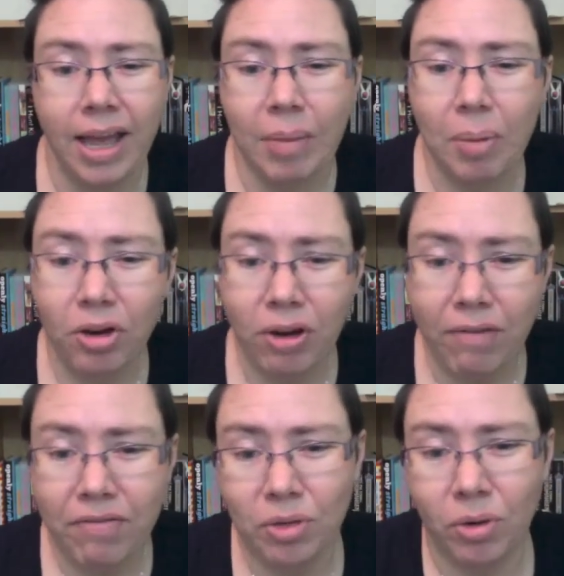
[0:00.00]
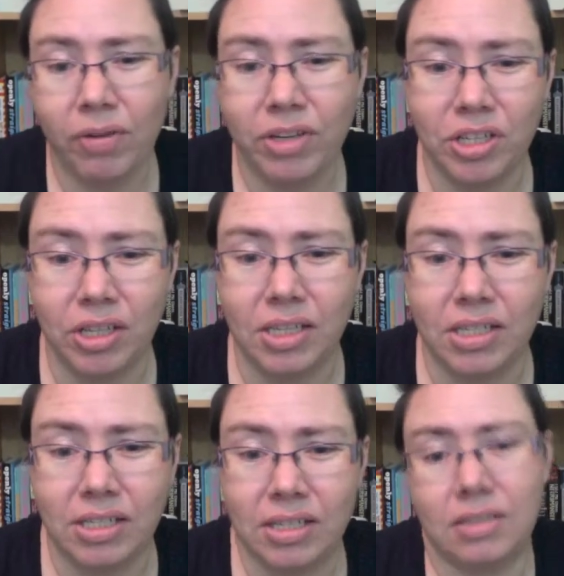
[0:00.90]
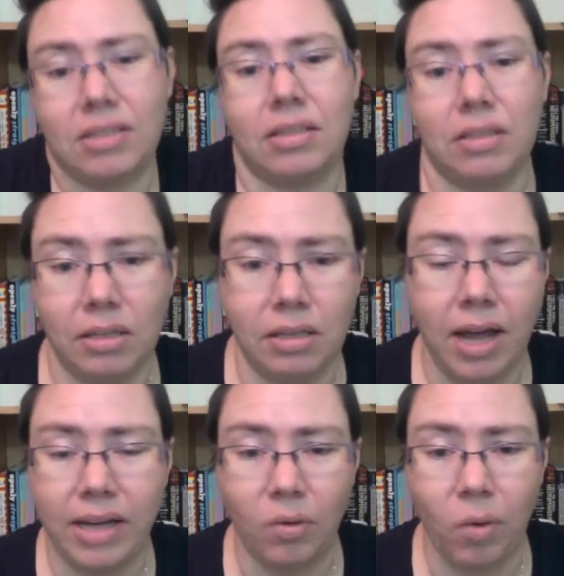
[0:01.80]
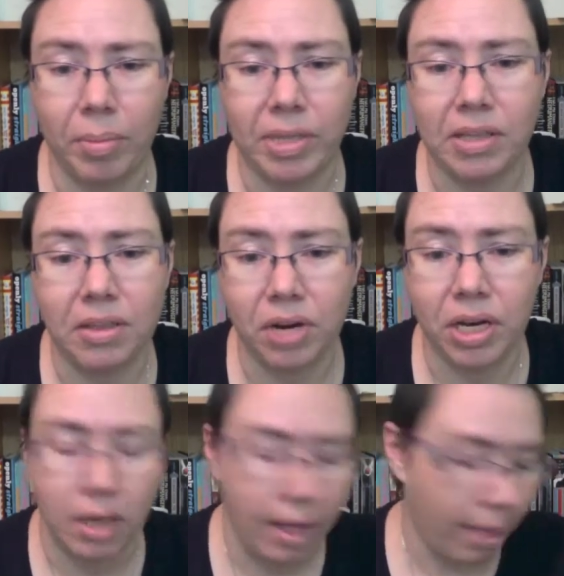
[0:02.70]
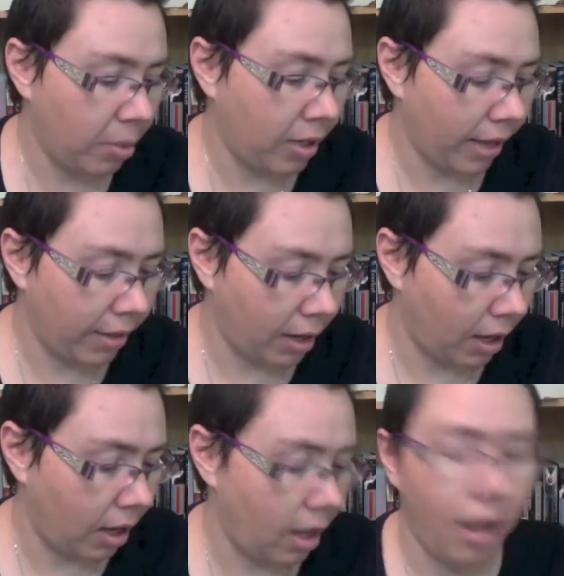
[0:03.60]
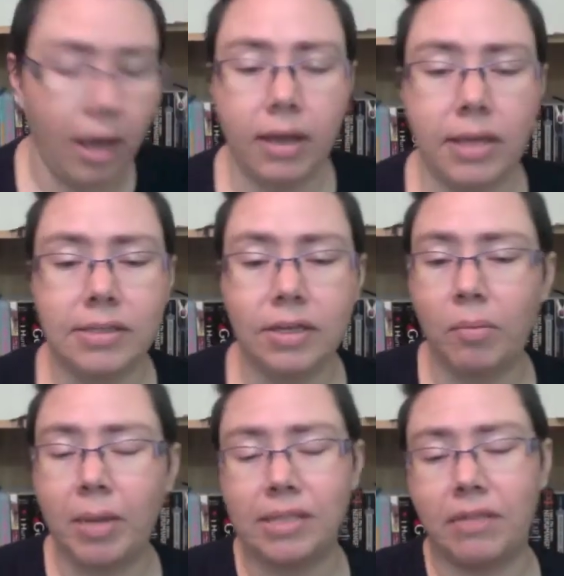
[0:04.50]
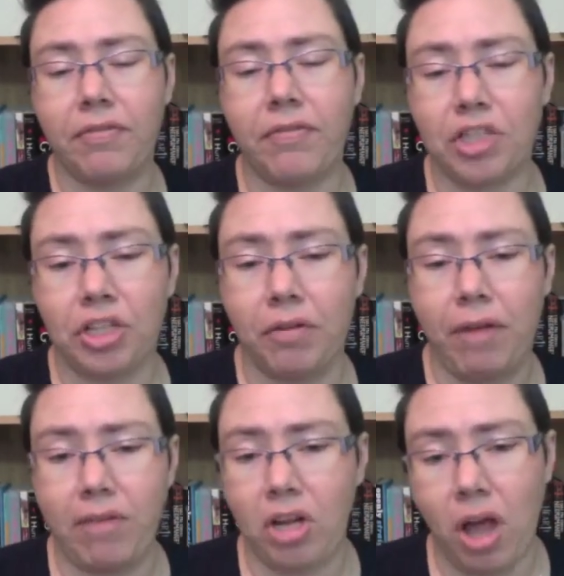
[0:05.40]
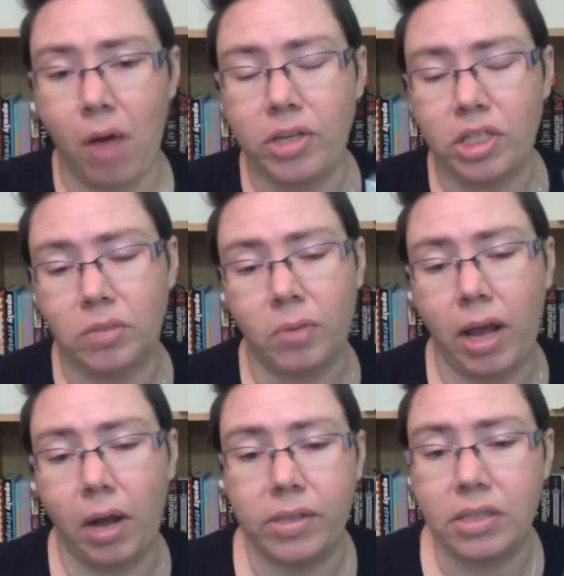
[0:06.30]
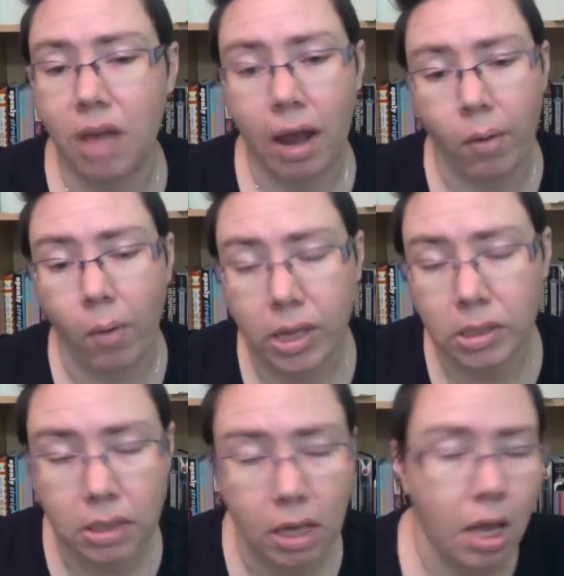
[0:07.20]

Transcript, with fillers: And I put Gryffindor originally just because I didn't want to be Slytherin, but now that I consider myself officially a Ravenclaw, which is what I always thought I was,